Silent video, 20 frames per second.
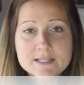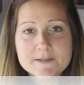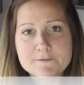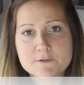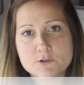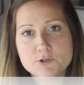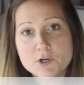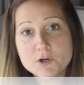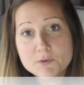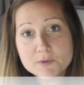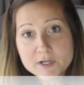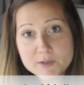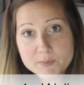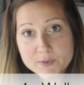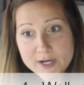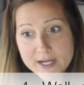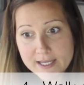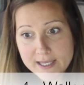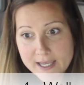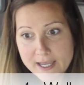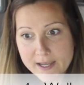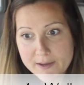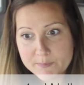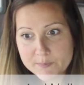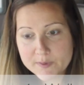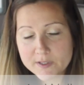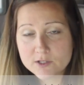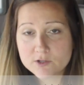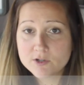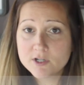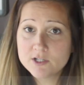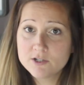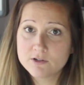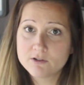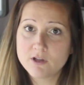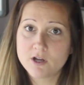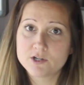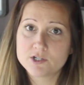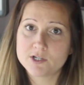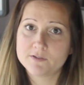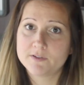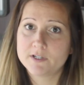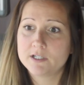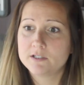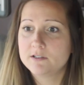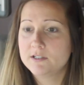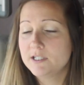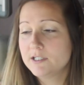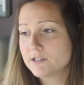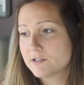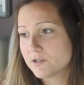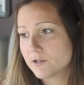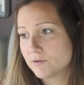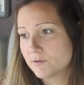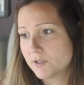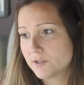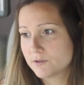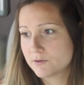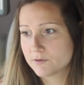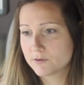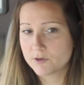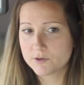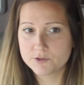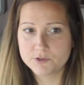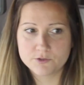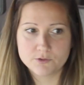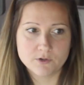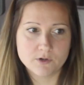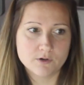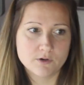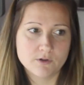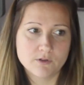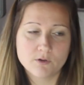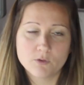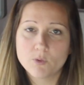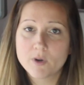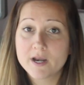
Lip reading: If you don't want to break camp and you're in your large RV and you need to go run to the grocery store or the